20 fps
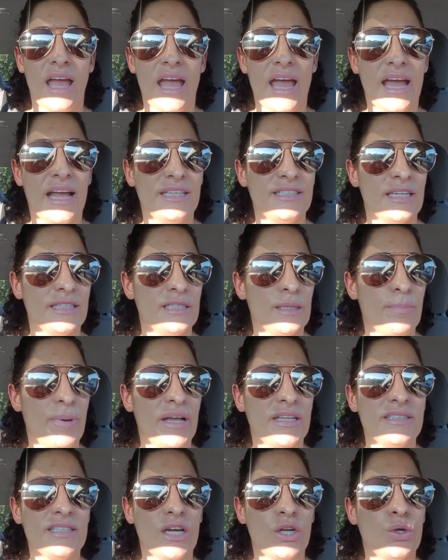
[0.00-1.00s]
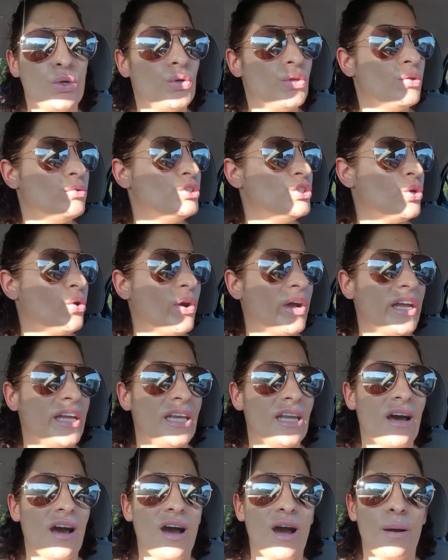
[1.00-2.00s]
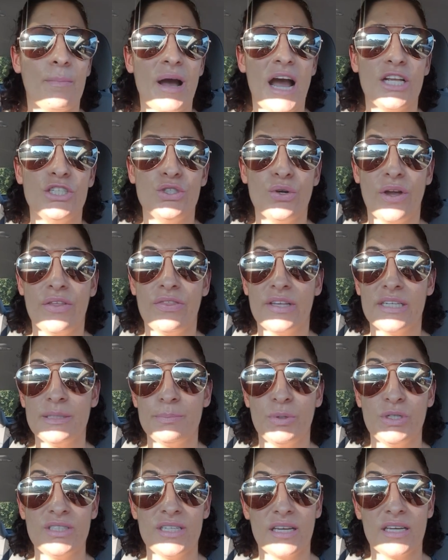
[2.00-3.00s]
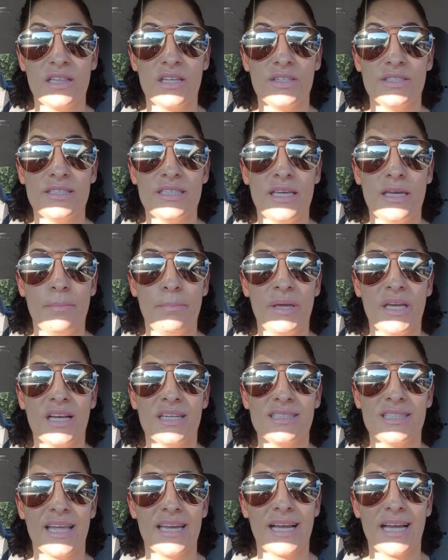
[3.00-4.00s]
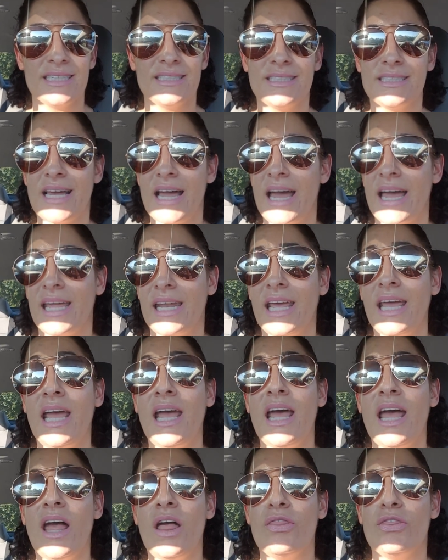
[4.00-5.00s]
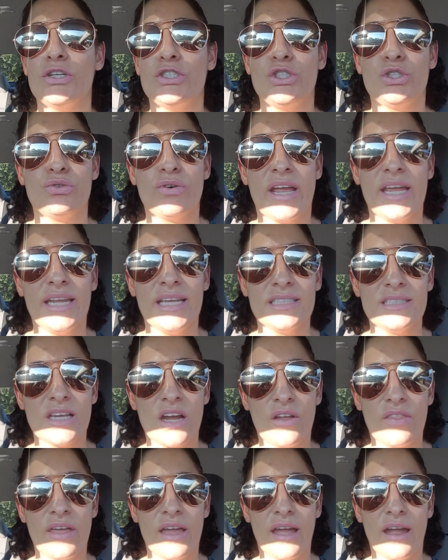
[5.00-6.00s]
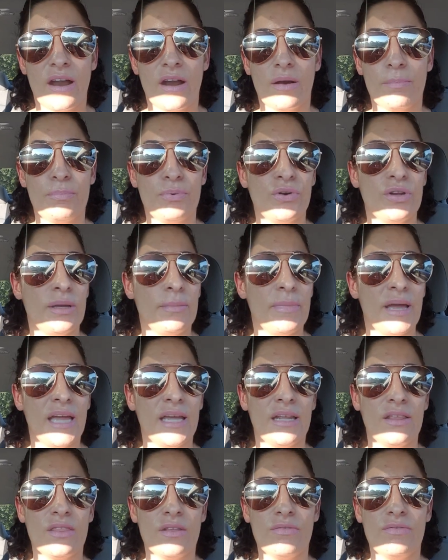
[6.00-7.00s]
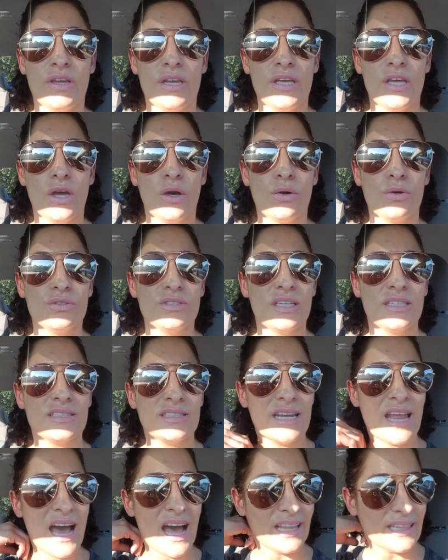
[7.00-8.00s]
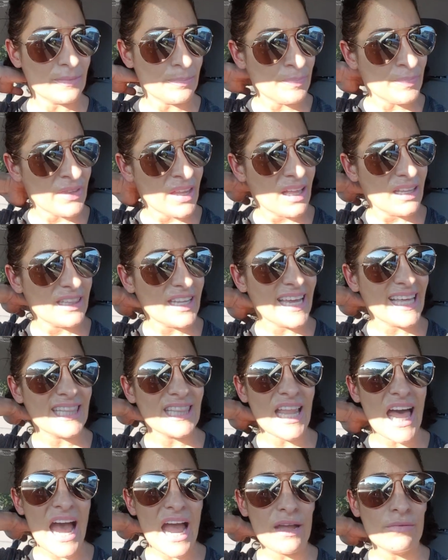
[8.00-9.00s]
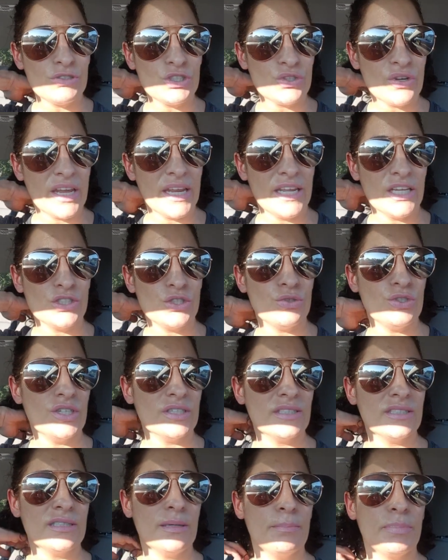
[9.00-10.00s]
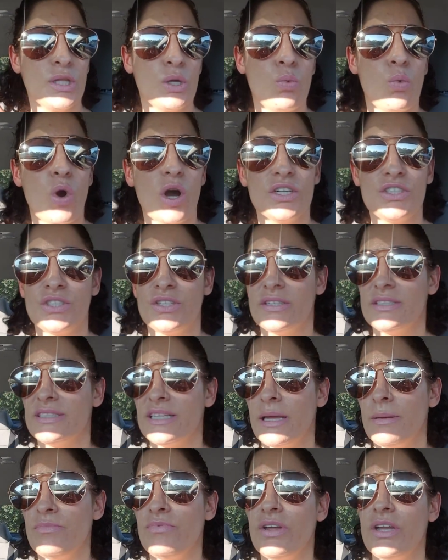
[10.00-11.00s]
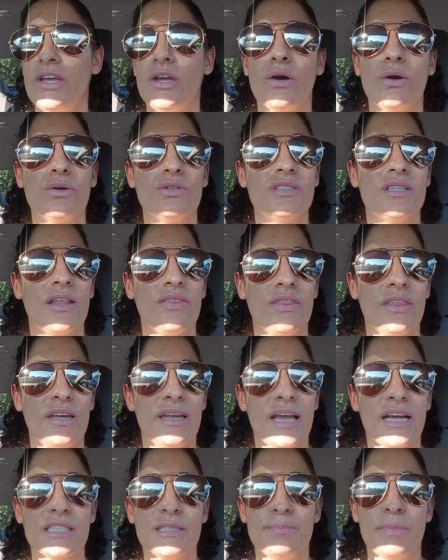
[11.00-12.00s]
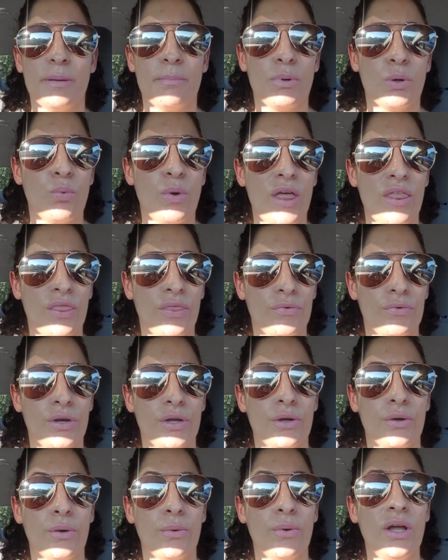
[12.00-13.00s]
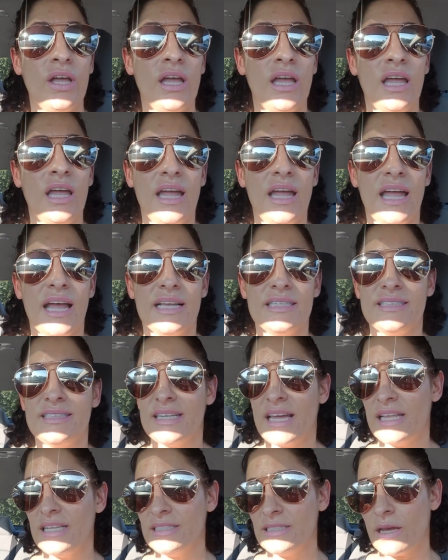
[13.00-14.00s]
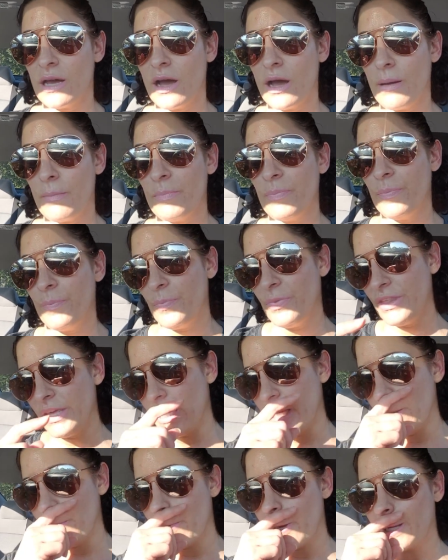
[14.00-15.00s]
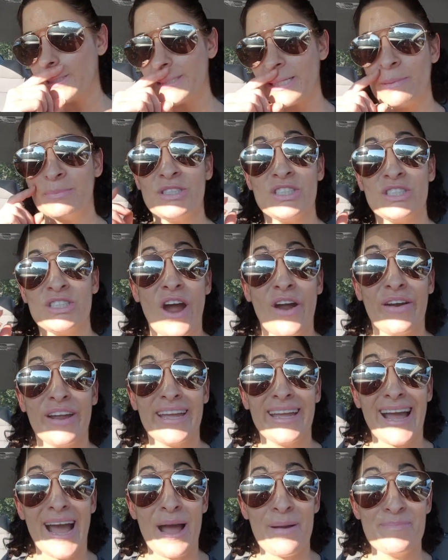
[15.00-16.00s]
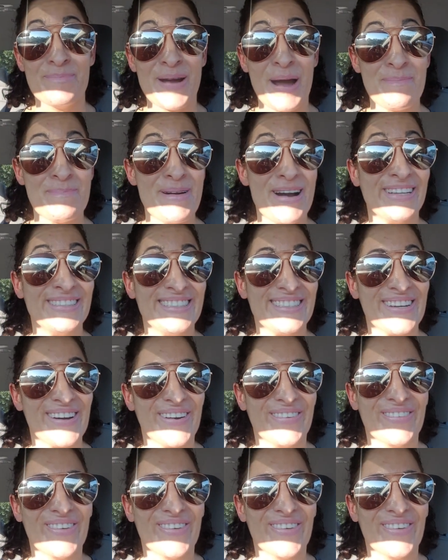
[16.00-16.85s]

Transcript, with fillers: and it depends on who you join. Um, I joined this particular team because like I said, the trainings are there, pre-made in the videos. It's not like live trainings. You just simply watch the same videos that the next member went through and send um, the emails. I'm sorry, I'm, I'm about to go